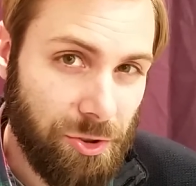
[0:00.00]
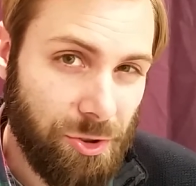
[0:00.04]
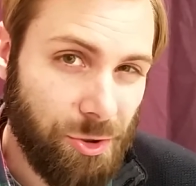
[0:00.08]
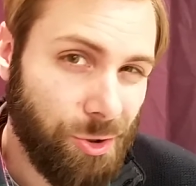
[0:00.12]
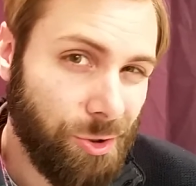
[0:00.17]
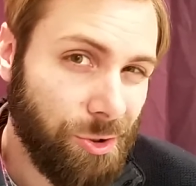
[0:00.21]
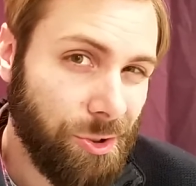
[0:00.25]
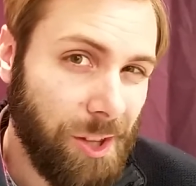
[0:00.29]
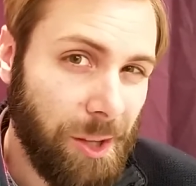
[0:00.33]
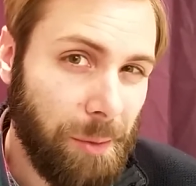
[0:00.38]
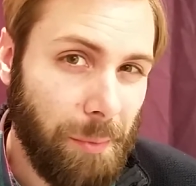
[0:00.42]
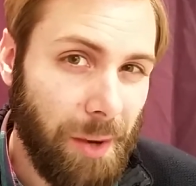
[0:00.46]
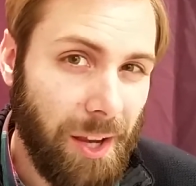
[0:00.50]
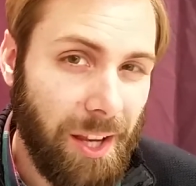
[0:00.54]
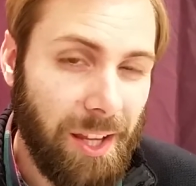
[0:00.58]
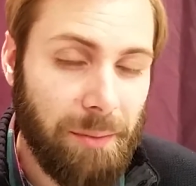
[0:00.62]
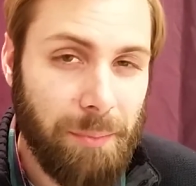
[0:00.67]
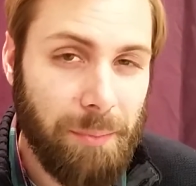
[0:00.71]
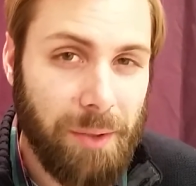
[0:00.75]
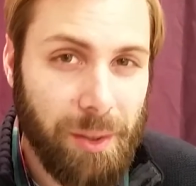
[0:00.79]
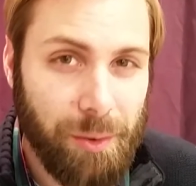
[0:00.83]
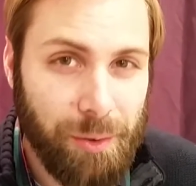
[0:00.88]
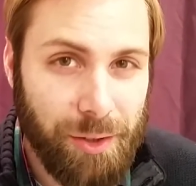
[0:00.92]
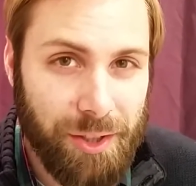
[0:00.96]
Sure, they might
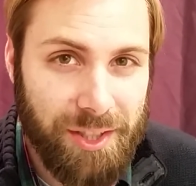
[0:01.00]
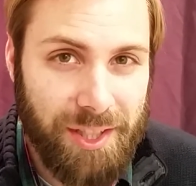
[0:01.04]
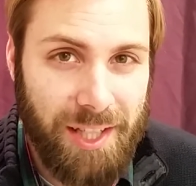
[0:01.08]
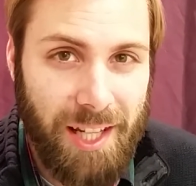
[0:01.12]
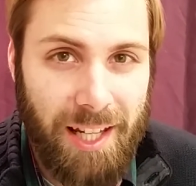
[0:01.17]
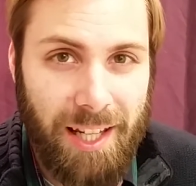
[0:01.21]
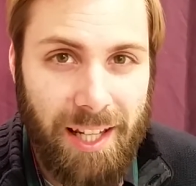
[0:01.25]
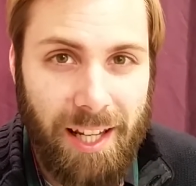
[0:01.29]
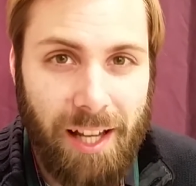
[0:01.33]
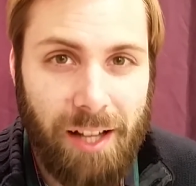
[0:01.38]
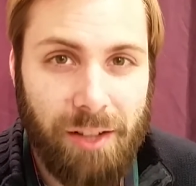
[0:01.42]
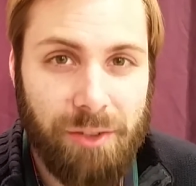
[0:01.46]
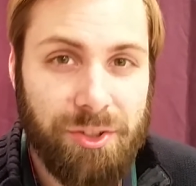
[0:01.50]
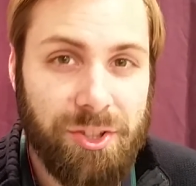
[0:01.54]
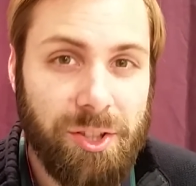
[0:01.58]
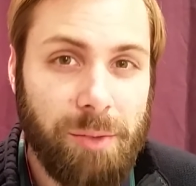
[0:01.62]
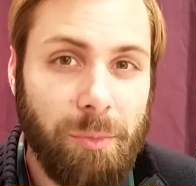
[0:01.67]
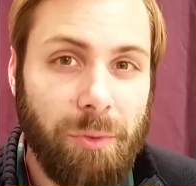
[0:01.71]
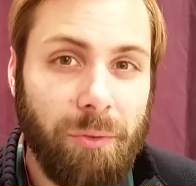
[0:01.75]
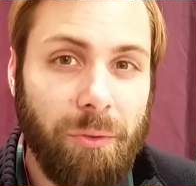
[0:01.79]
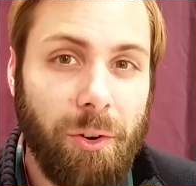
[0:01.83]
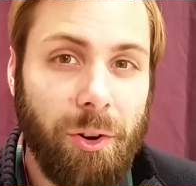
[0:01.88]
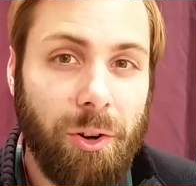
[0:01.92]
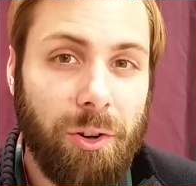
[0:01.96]
be able to take out some
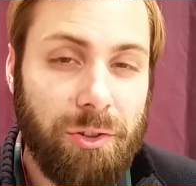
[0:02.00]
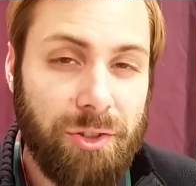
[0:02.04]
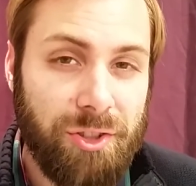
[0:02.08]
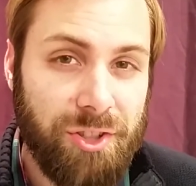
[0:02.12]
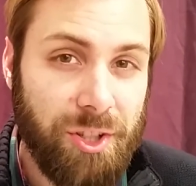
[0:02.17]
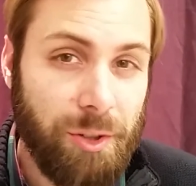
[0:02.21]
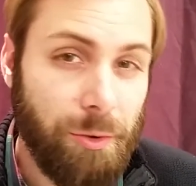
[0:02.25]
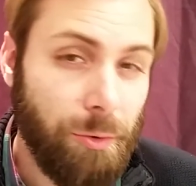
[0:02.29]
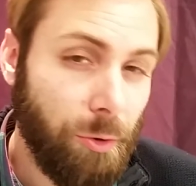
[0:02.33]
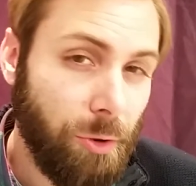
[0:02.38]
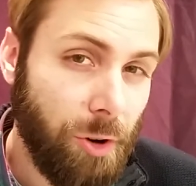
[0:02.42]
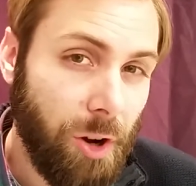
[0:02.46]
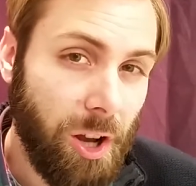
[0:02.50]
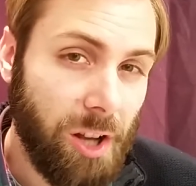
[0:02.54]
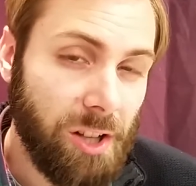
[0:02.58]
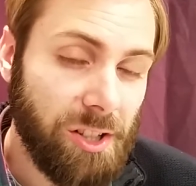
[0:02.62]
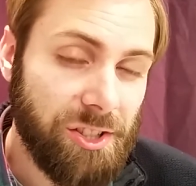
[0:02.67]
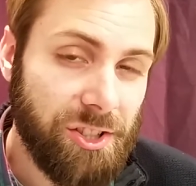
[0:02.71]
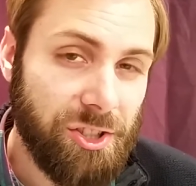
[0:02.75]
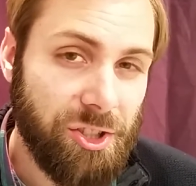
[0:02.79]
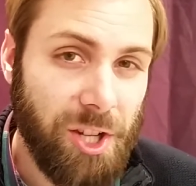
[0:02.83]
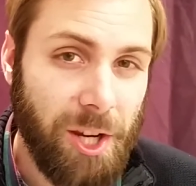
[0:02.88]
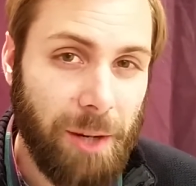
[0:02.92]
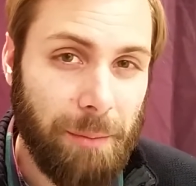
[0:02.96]
of our
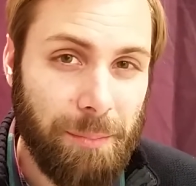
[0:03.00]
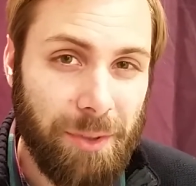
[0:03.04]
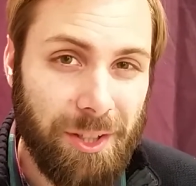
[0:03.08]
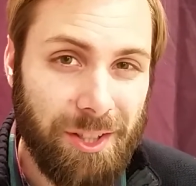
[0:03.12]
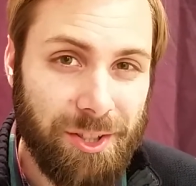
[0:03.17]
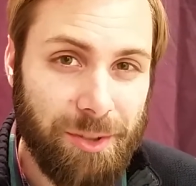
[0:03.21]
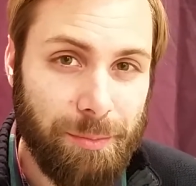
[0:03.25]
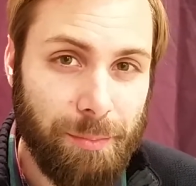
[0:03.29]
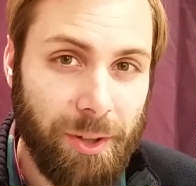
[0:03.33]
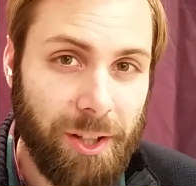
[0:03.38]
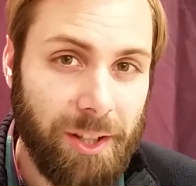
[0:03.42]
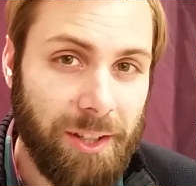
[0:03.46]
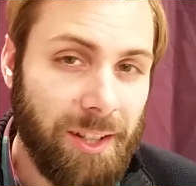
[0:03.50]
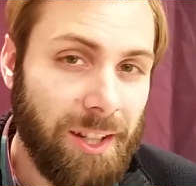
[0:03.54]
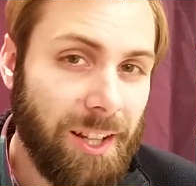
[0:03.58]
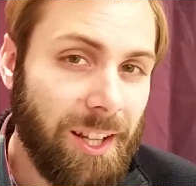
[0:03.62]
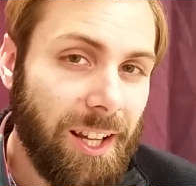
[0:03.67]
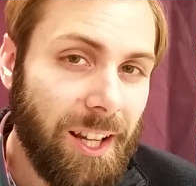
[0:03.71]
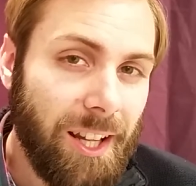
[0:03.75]
zero-cost champions, but